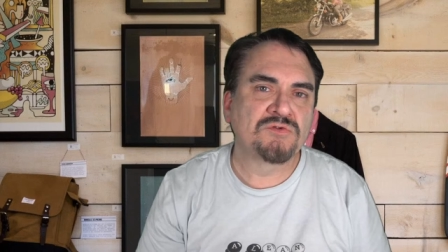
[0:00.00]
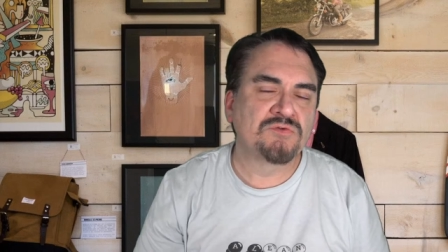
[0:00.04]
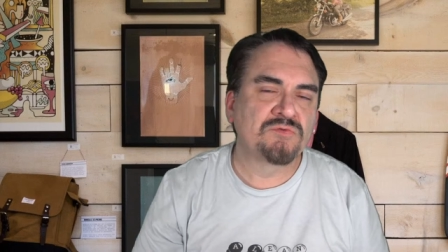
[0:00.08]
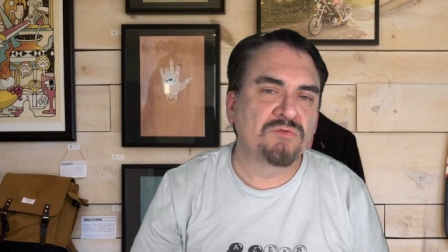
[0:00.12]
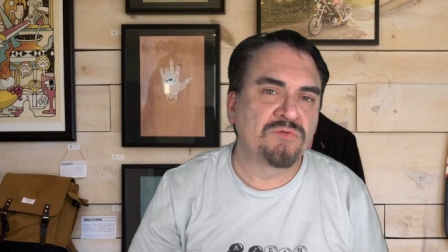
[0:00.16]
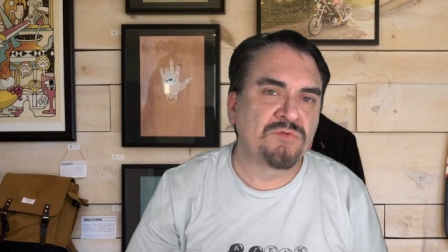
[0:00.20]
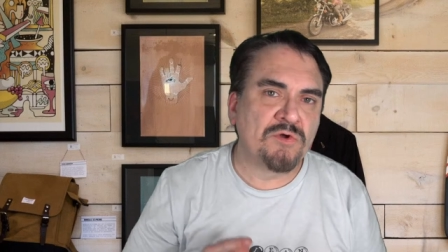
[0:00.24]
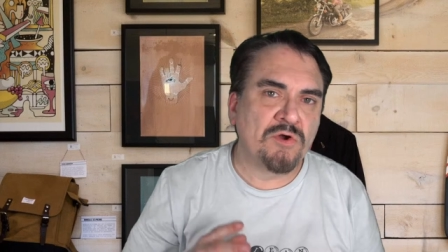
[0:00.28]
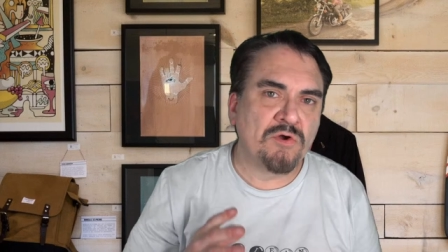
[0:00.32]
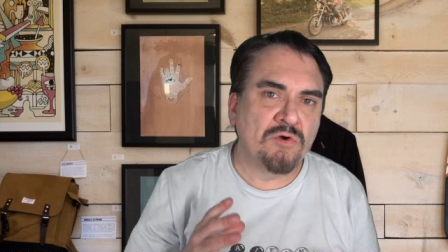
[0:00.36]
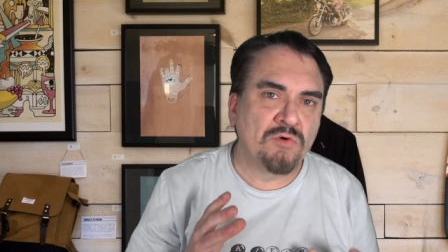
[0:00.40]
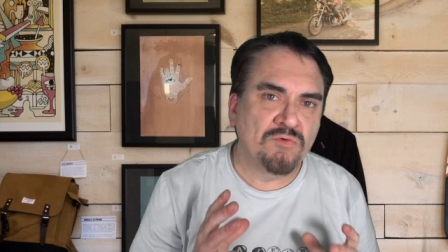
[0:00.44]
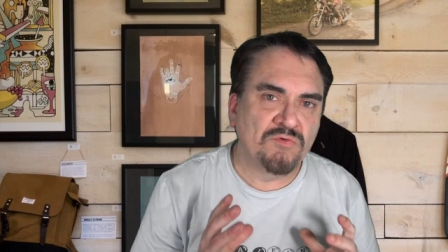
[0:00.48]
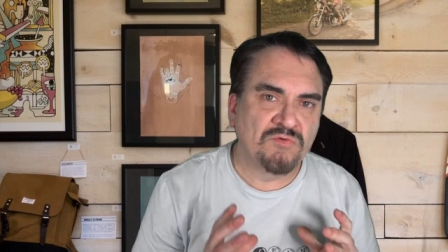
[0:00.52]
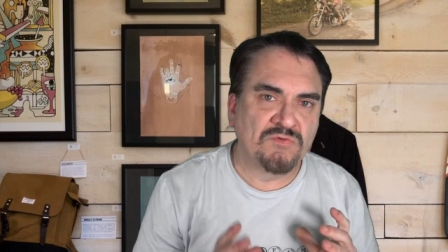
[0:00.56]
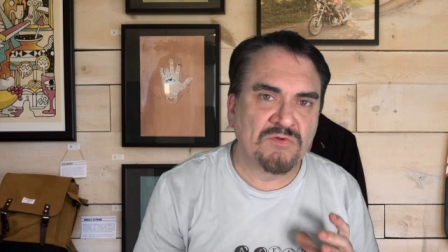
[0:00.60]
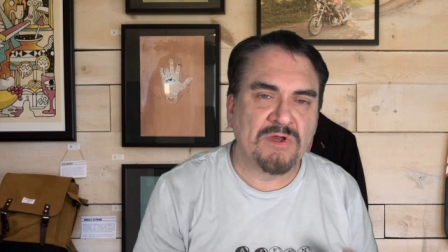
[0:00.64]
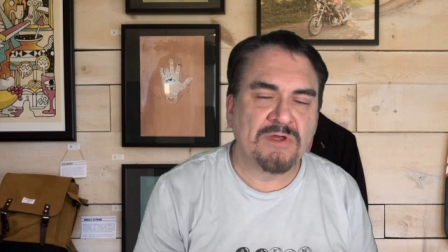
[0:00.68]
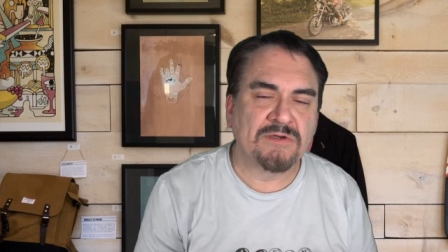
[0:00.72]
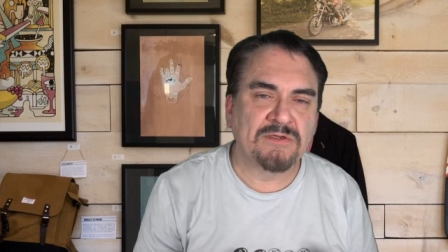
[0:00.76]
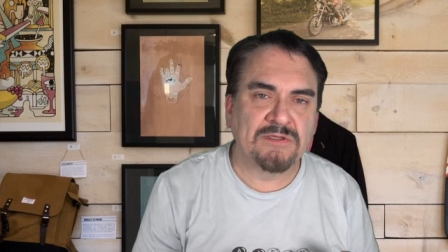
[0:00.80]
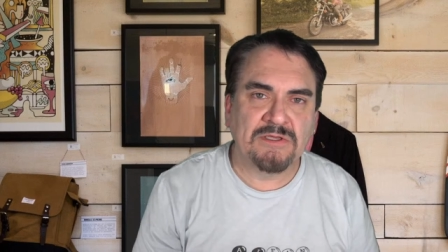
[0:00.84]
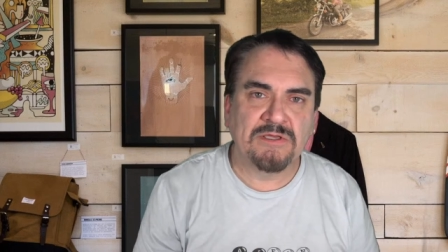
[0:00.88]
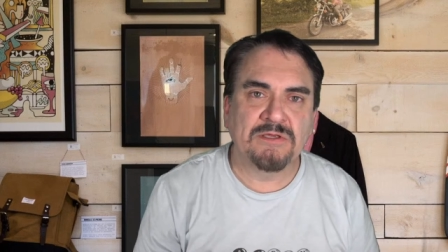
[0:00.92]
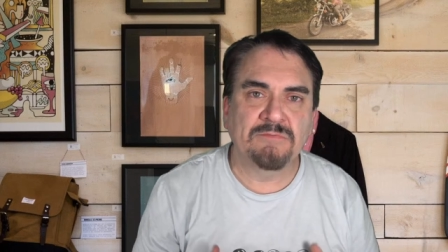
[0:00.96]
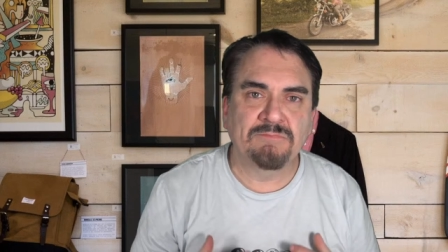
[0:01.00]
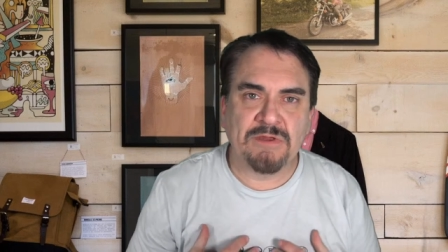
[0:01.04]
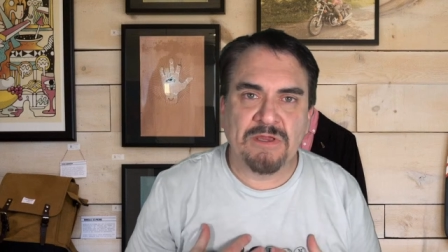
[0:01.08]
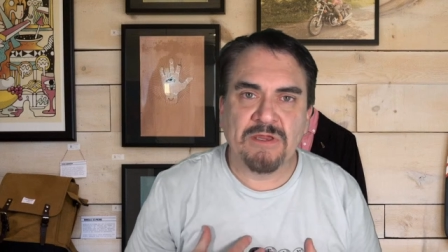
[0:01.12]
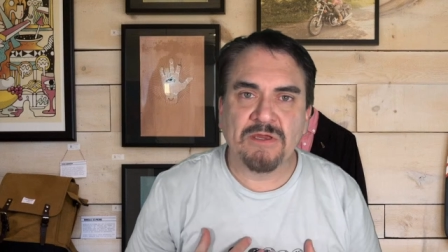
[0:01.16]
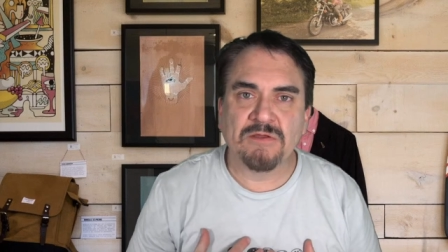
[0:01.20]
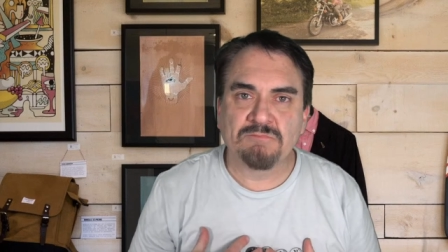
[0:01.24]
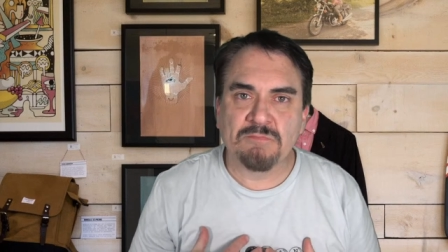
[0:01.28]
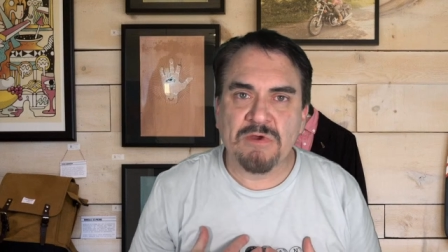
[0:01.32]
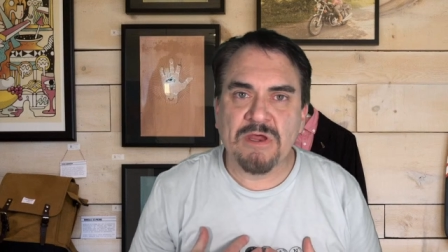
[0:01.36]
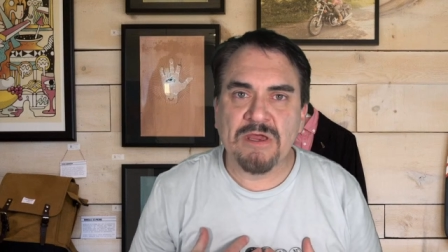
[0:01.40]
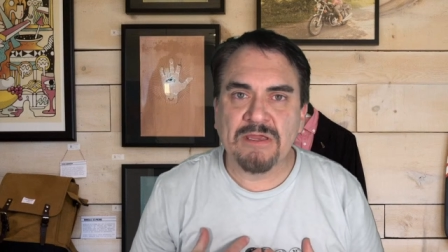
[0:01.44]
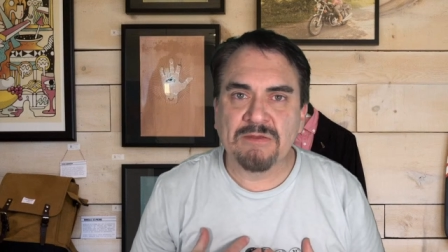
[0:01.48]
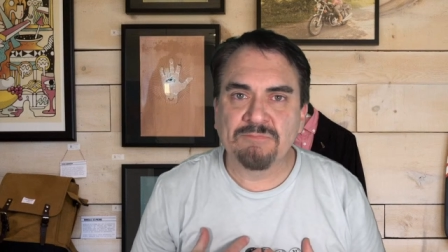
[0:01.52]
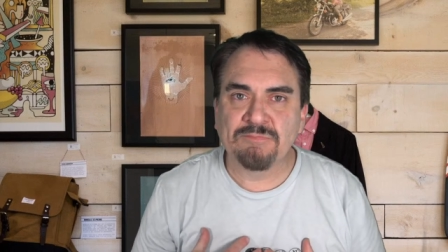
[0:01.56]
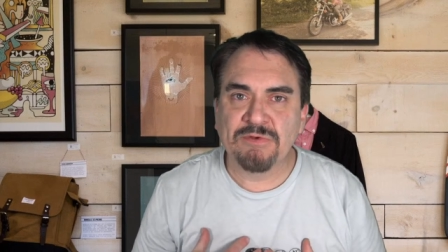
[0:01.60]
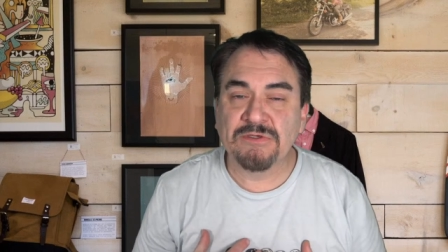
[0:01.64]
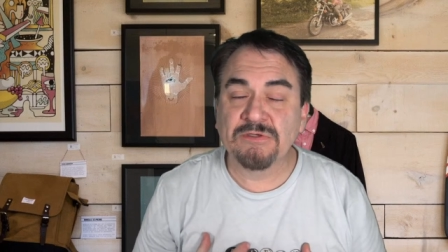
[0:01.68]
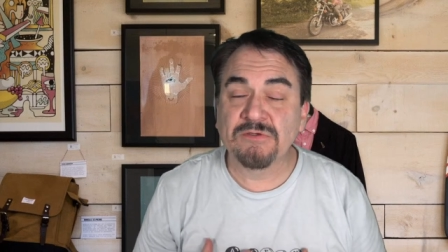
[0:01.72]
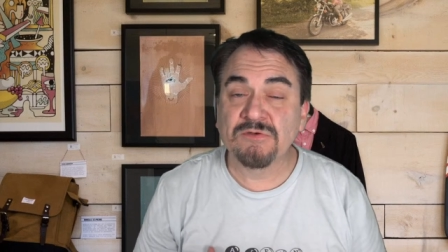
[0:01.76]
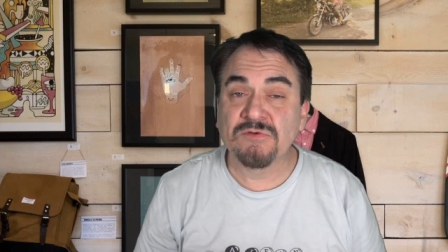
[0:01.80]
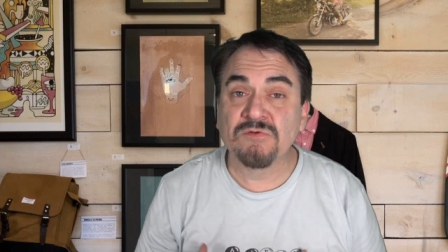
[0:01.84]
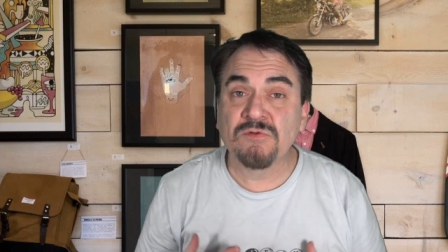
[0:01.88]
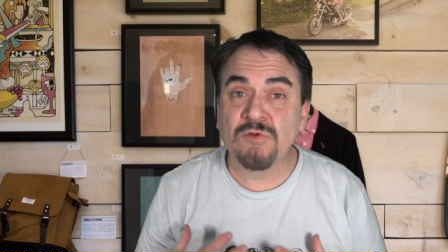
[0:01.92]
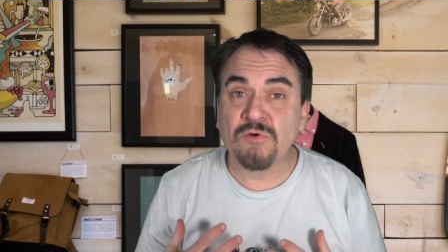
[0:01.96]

to those on eBay, in my opinion,